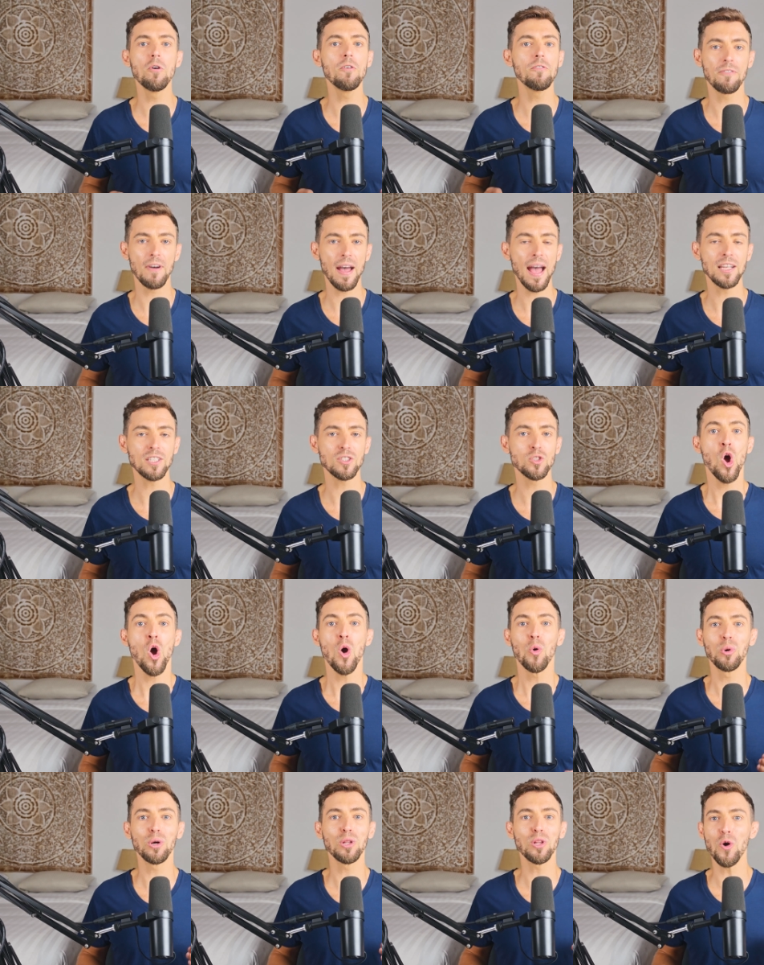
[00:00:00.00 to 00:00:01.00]
move fast
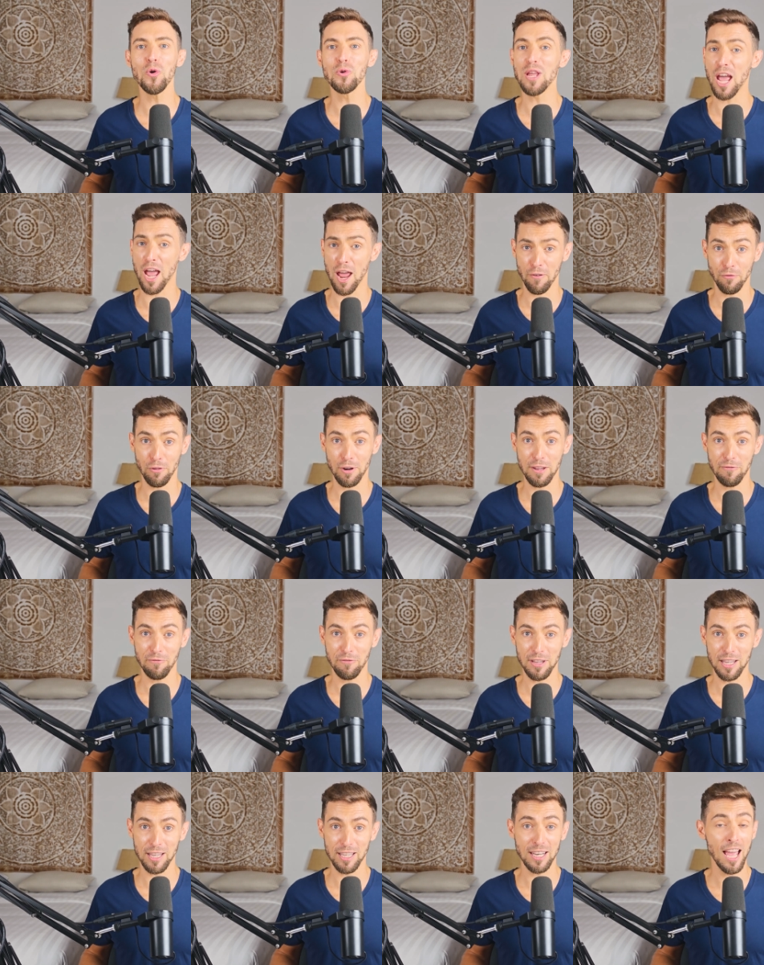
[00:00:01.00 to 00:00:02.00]
will own every
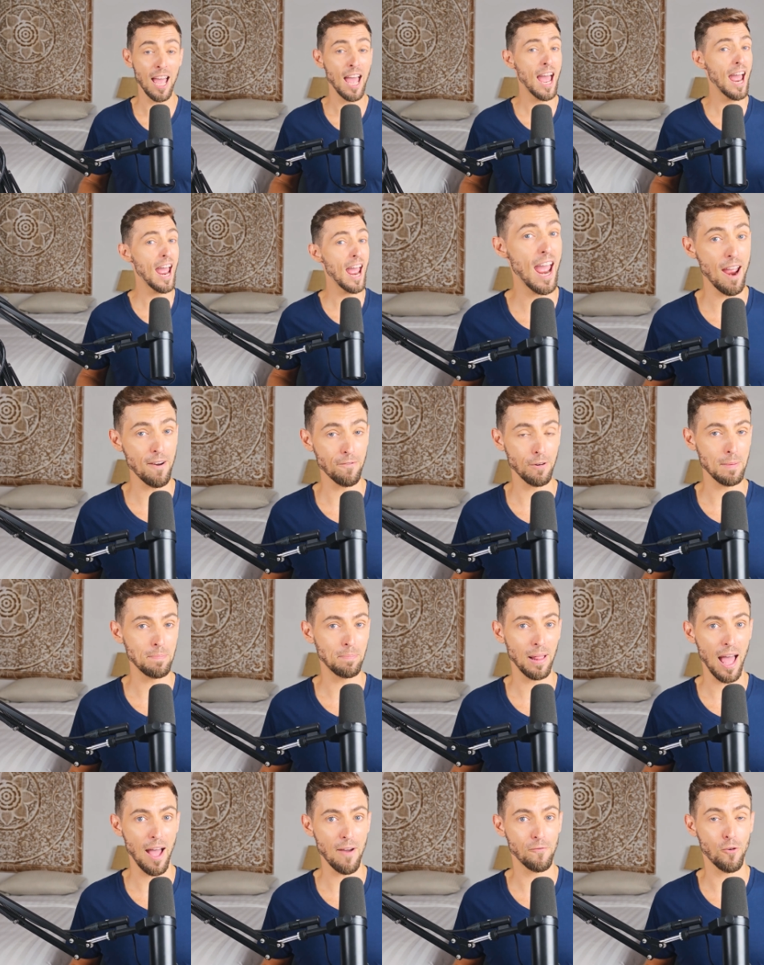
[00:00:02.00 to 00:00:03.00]
feed, every
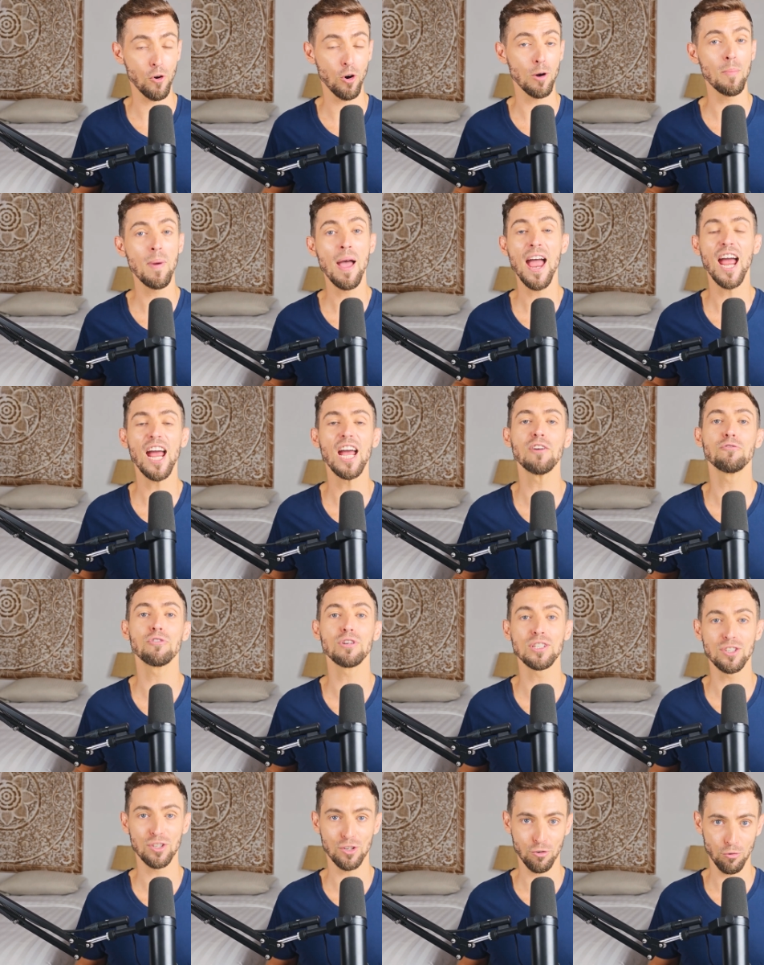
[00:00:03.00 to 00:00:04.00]
platform,
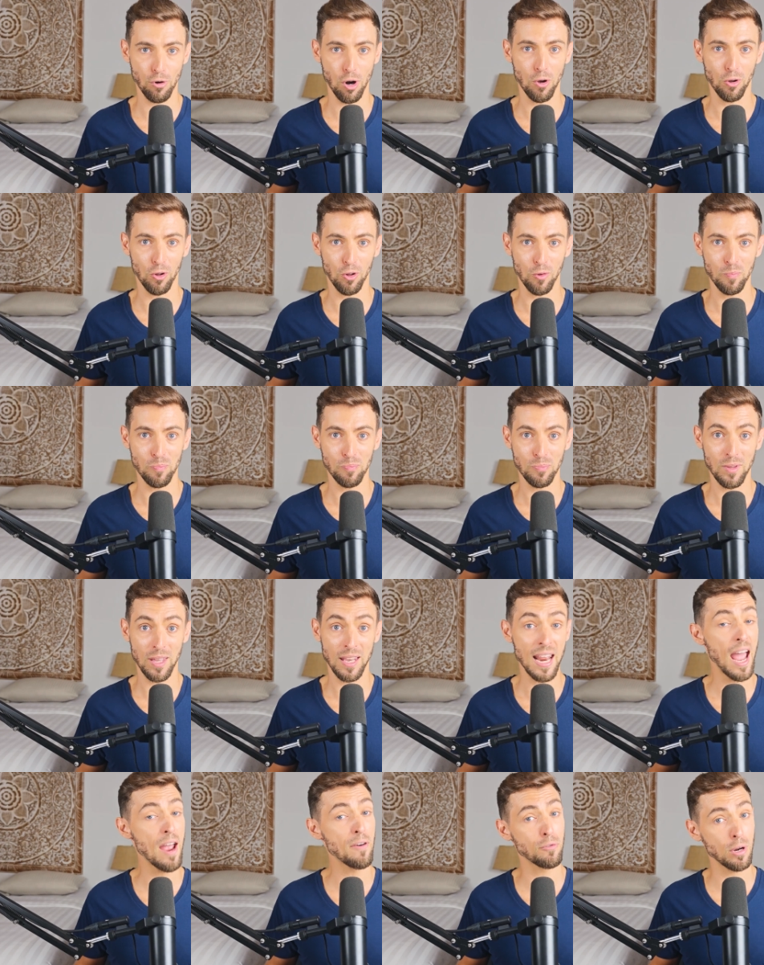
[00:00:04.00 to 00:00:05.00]
every scroll
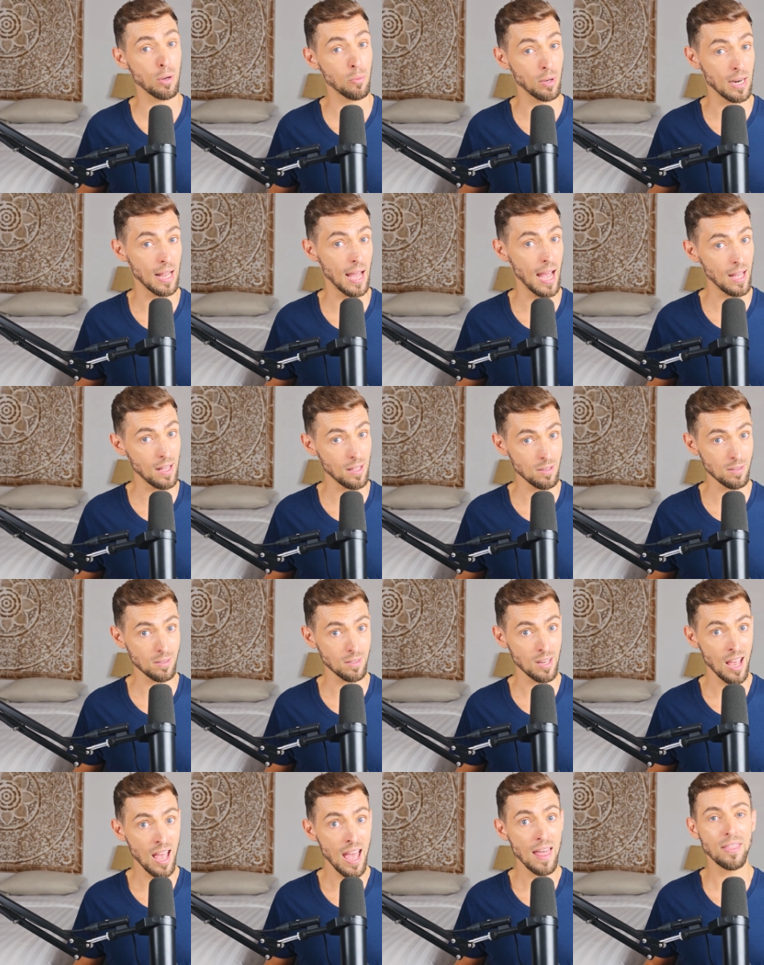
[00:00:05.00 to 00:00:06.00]
and everyone
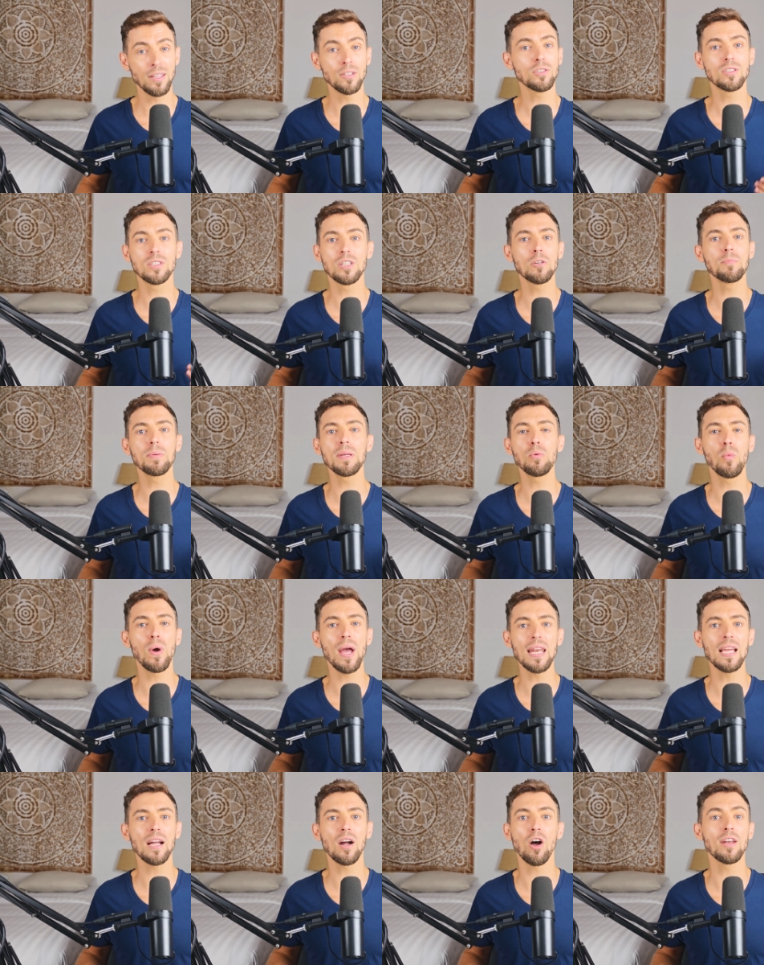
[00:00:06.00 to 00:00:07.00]
else, they'll still be
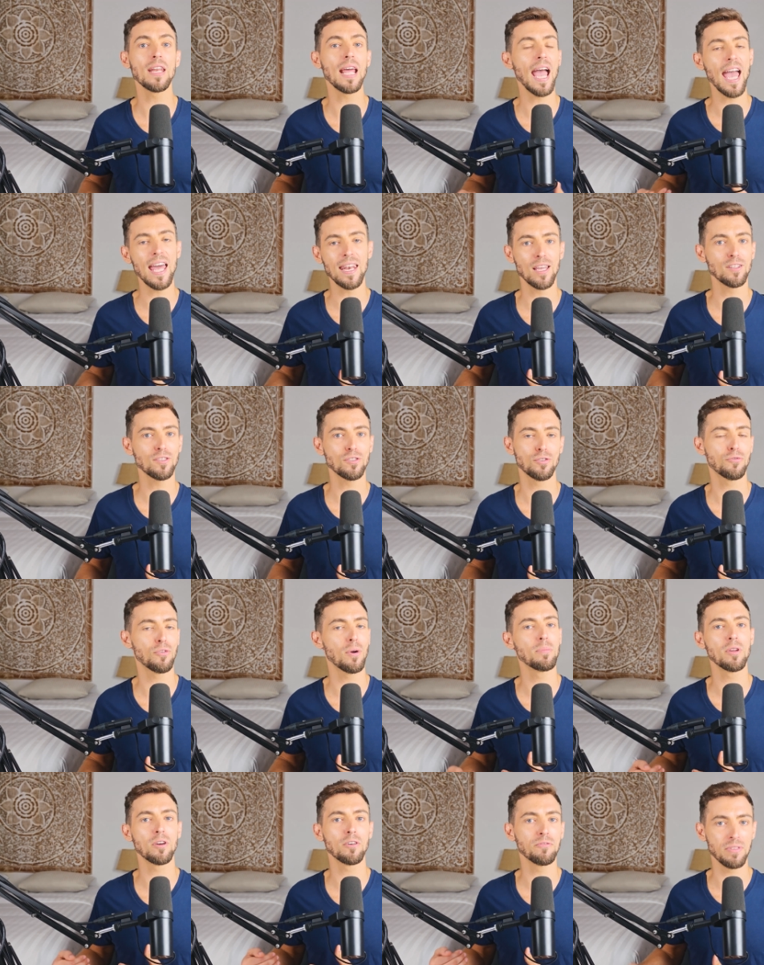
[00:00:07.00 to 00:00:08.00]
waiting on edits
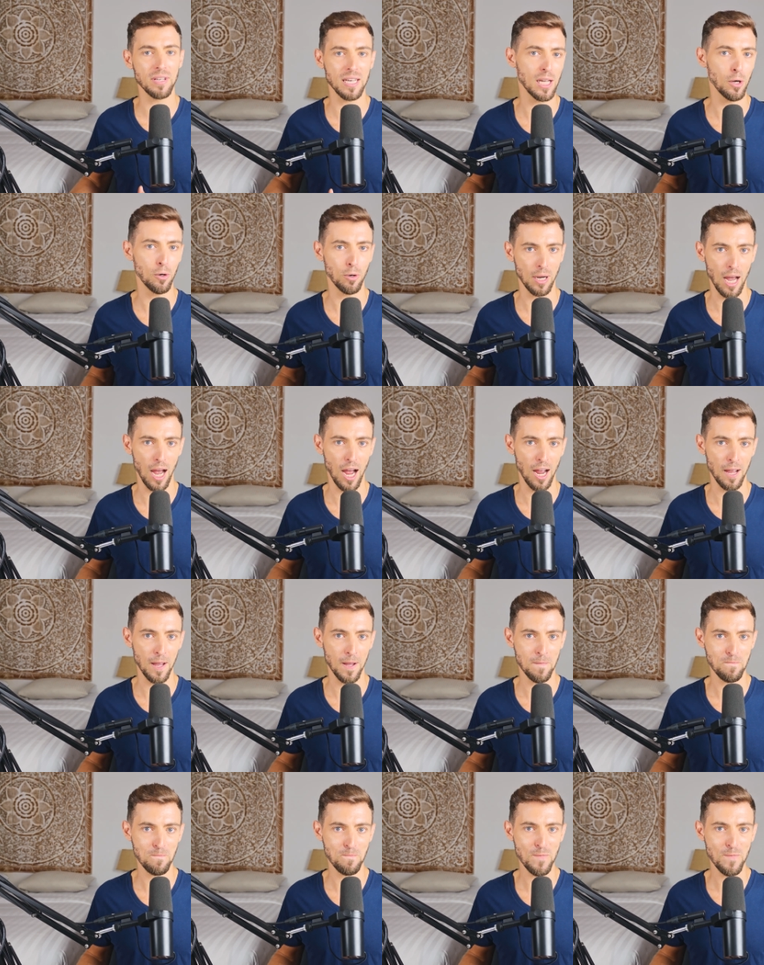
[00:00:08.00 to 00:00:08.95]
from their video guy.